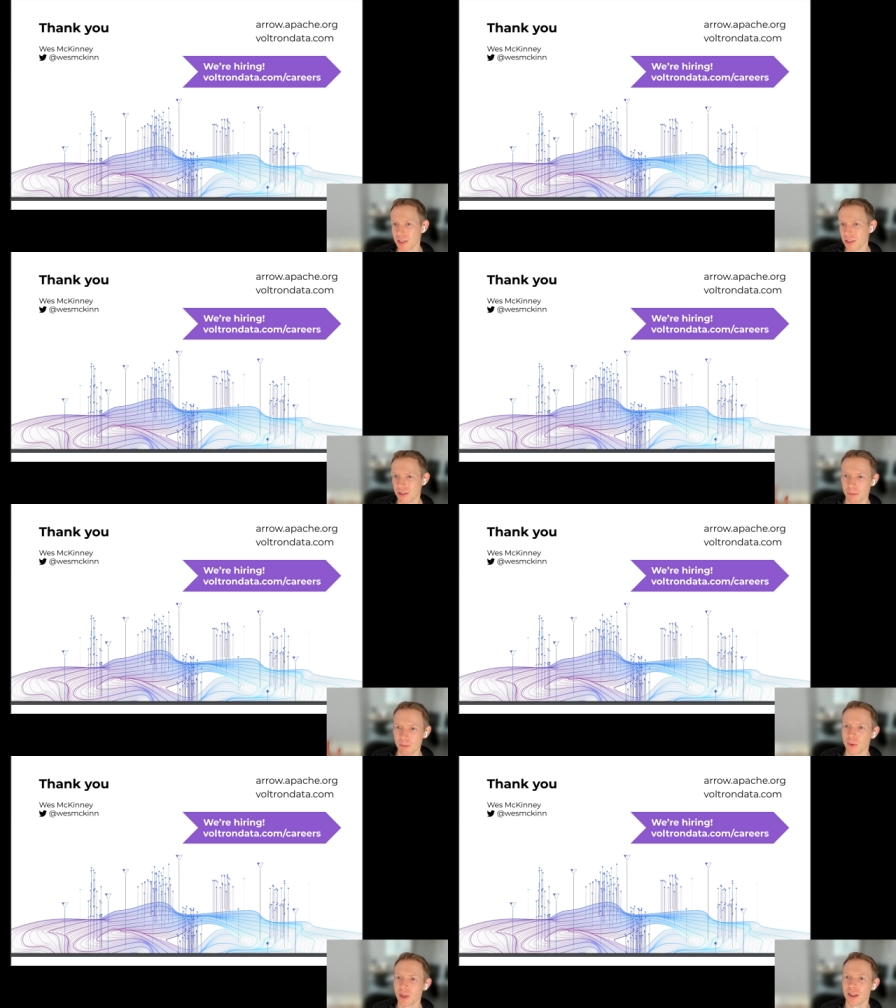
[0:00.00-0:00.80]
it's just
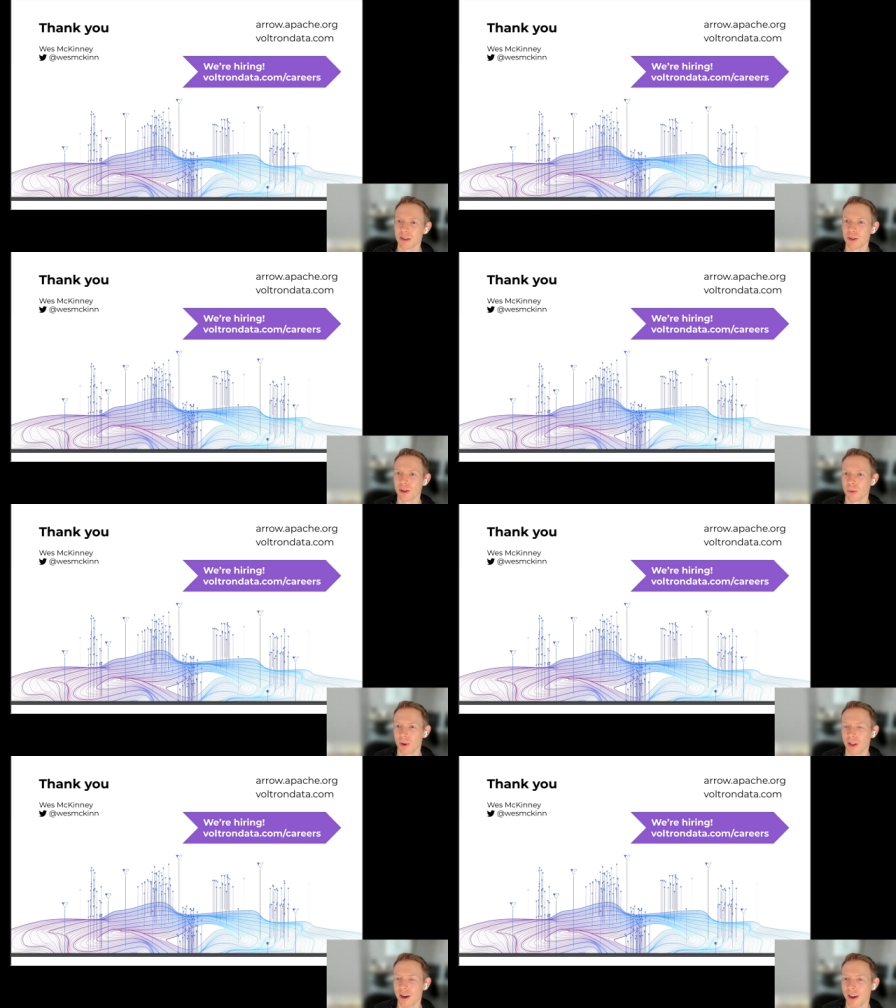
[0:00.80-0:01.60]
something we can you can
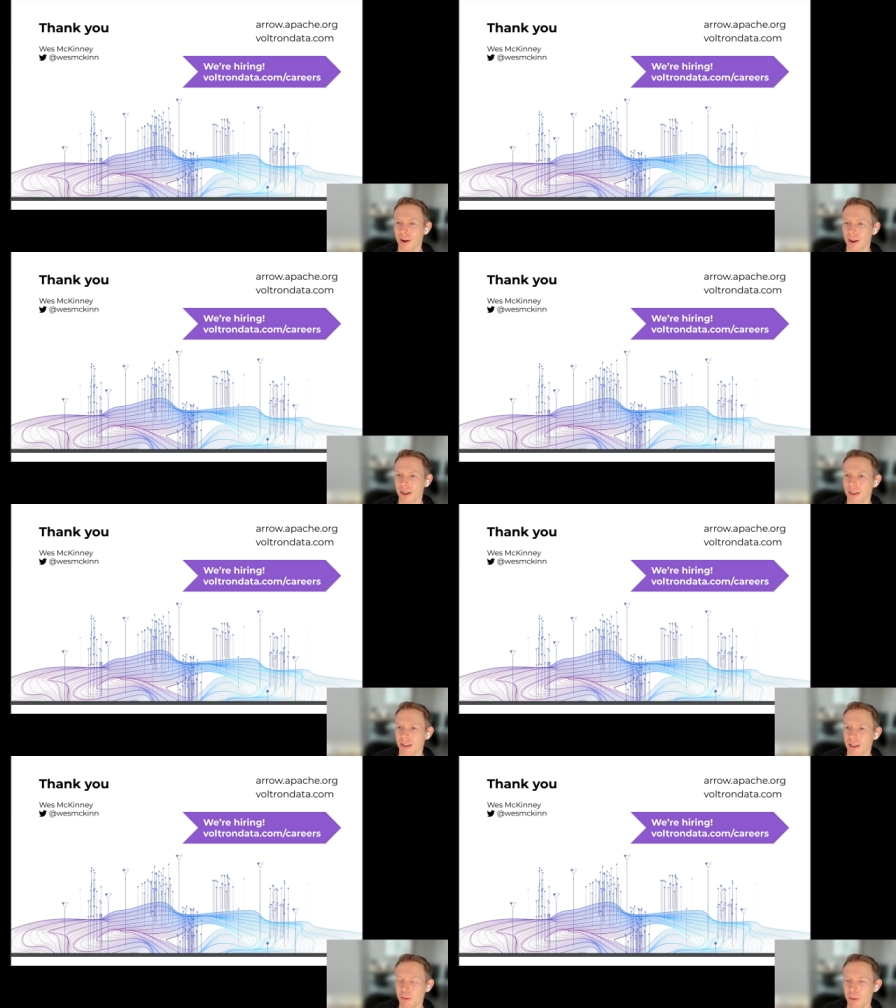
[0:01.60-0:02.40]
rely on
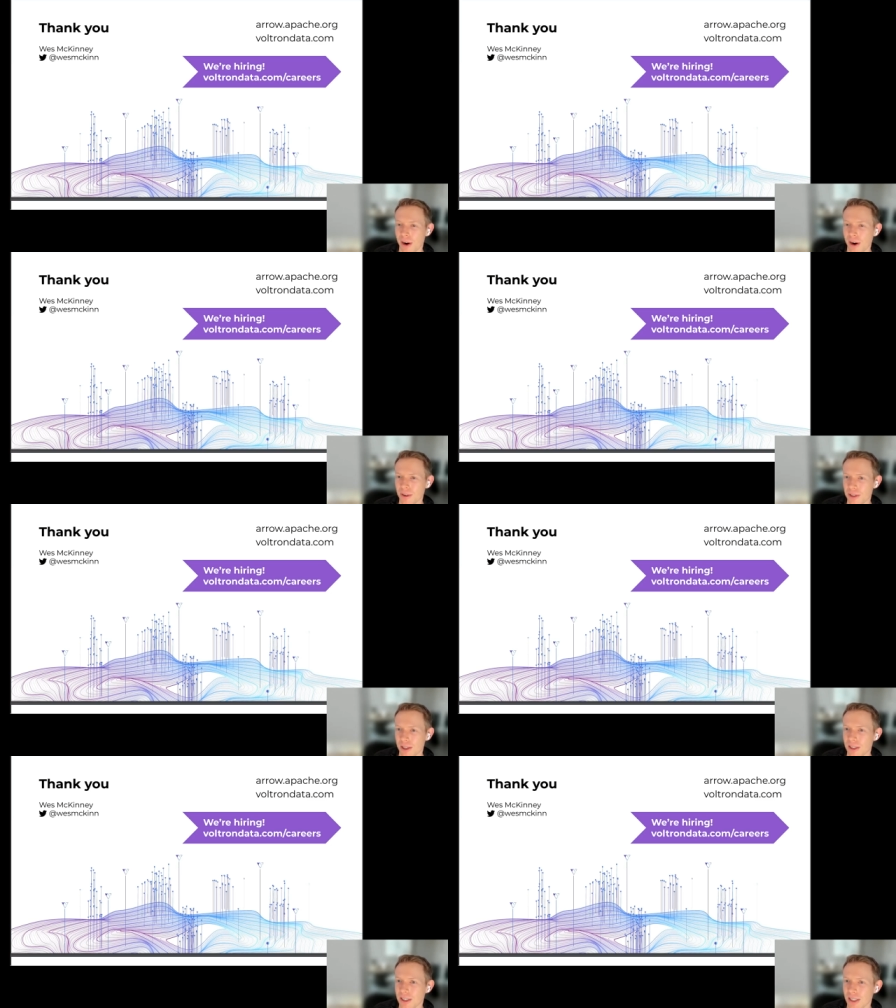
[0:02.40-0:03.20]
in, in the
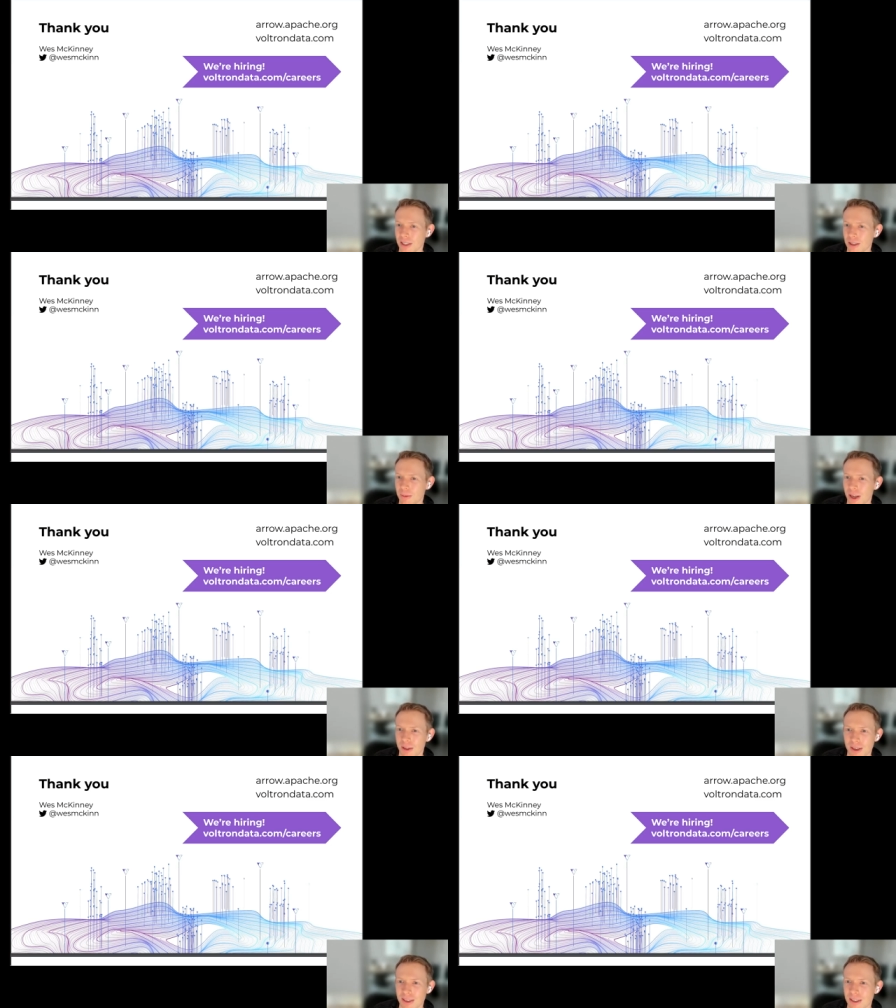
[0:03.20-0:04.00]
browser um,
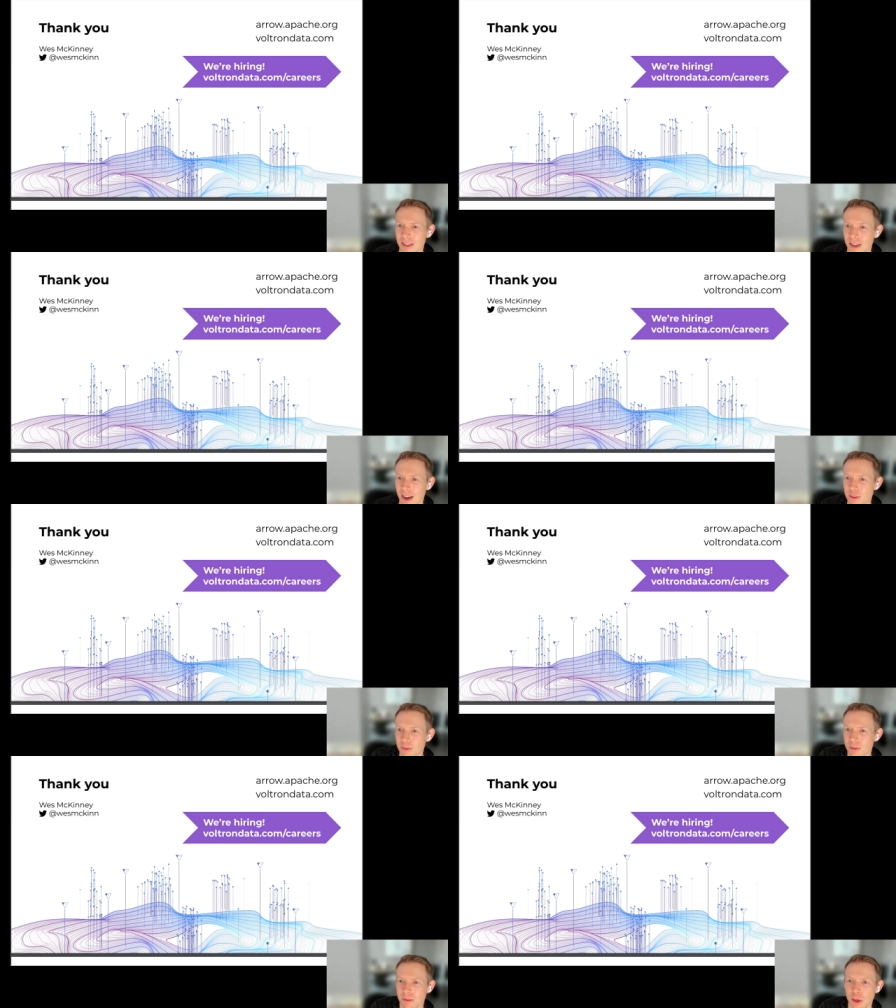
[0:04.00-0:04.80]
not and uh, have
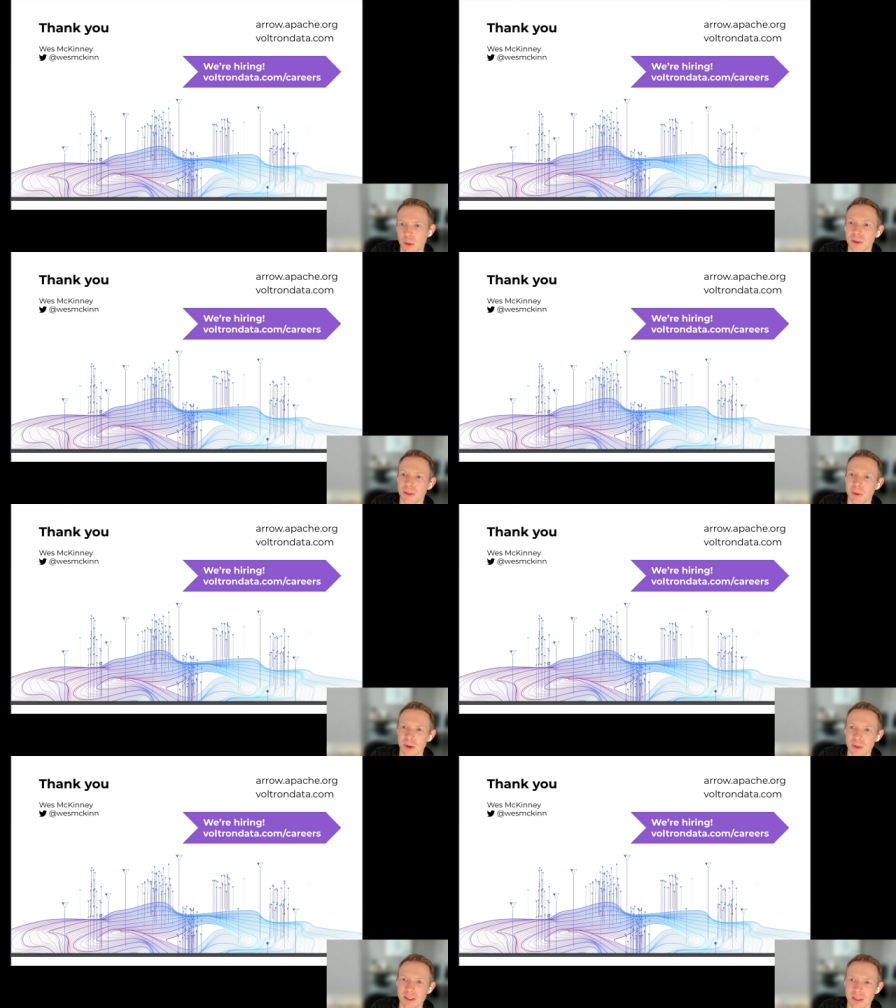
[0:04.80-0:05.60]
available
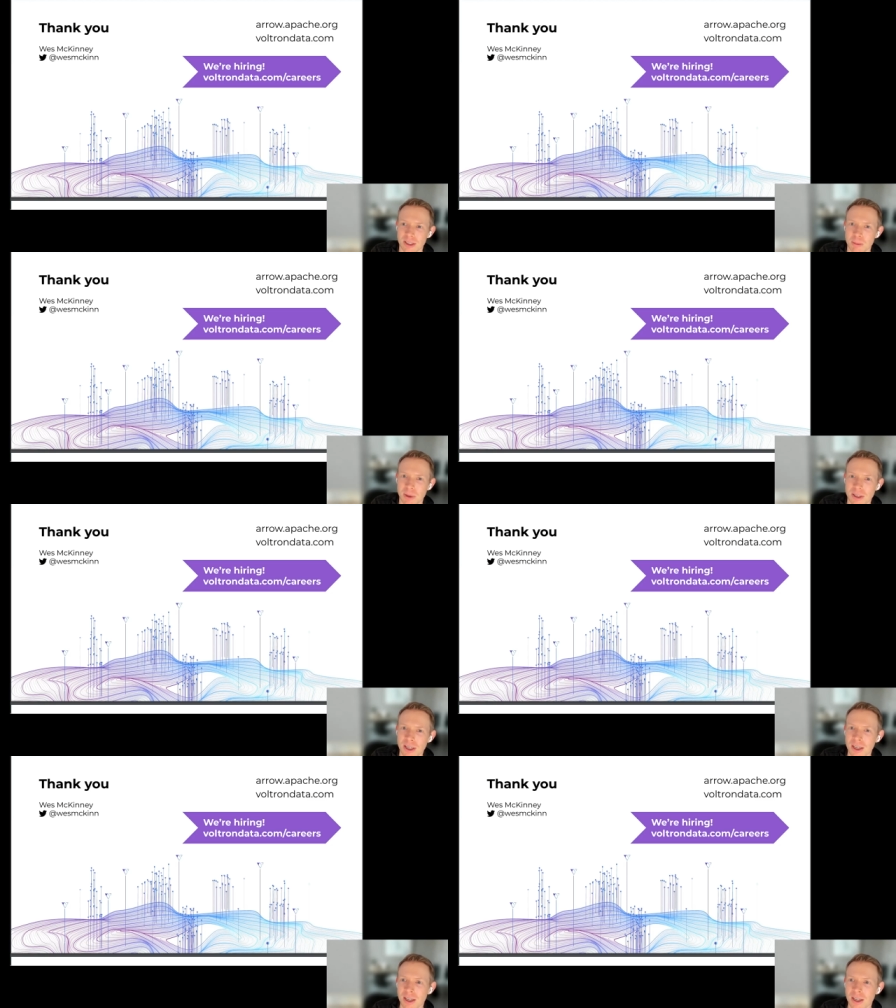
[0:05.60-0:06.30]
ubiquitously but